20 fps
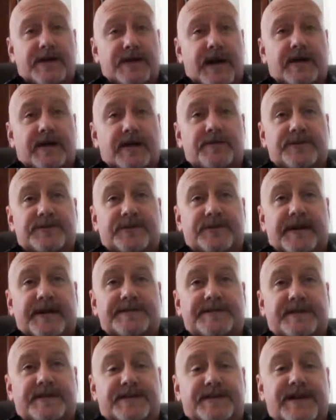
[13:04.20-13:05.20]
a Yahoo
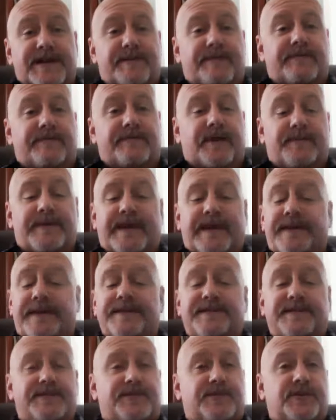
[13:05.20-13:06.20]
address and it's coming from, and
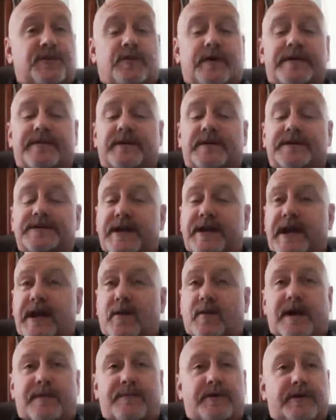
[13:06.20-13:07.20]
this is true whether it's
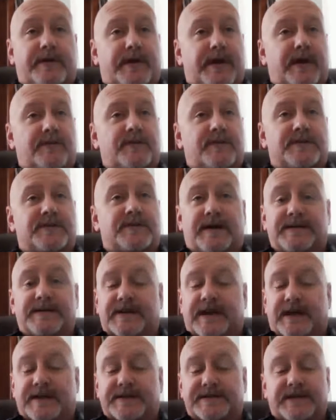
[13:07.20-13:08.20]
Aweber,
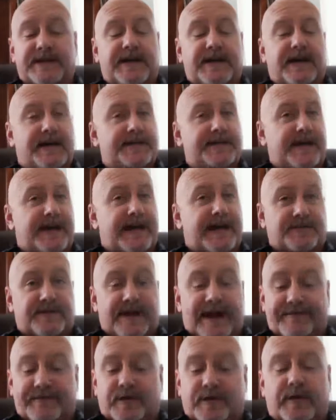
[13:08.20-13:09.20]
GetResponse, Constant Contact,
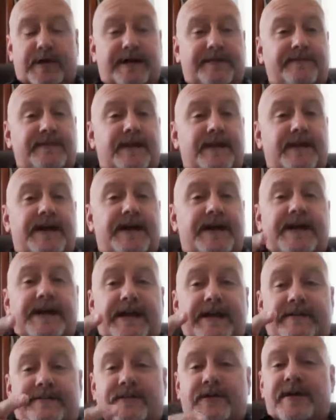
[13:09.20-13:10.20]
TrafficWave,
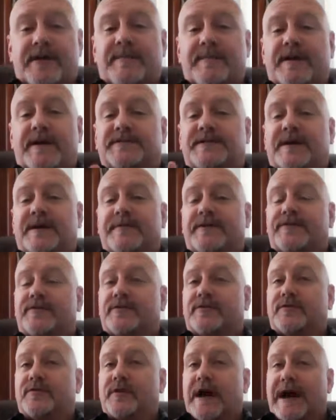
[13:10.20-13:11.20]
if your email is coming
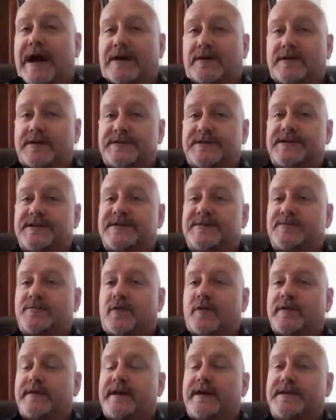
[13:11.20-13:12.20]
through our system
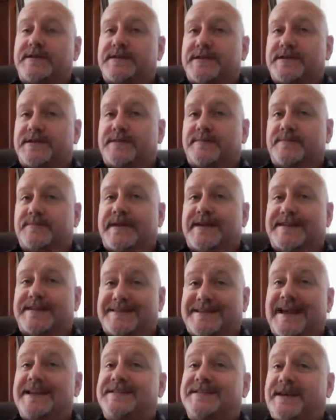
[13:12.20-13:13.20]
or their system and it
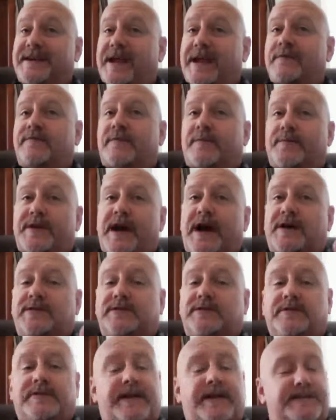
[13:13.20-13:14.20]
says it came from
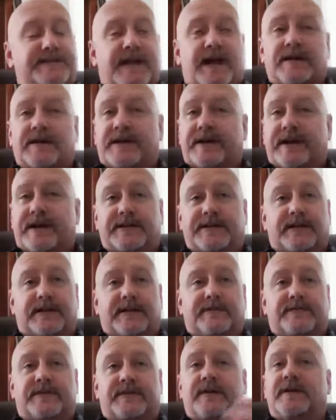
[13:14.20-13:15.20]
Yahoo, it's not going to get
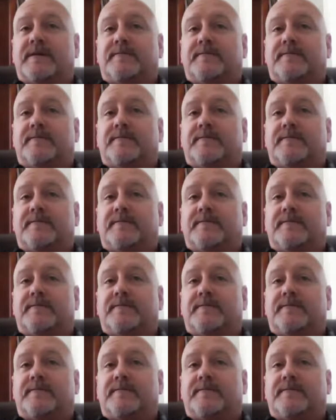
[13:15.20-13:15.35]
delivered,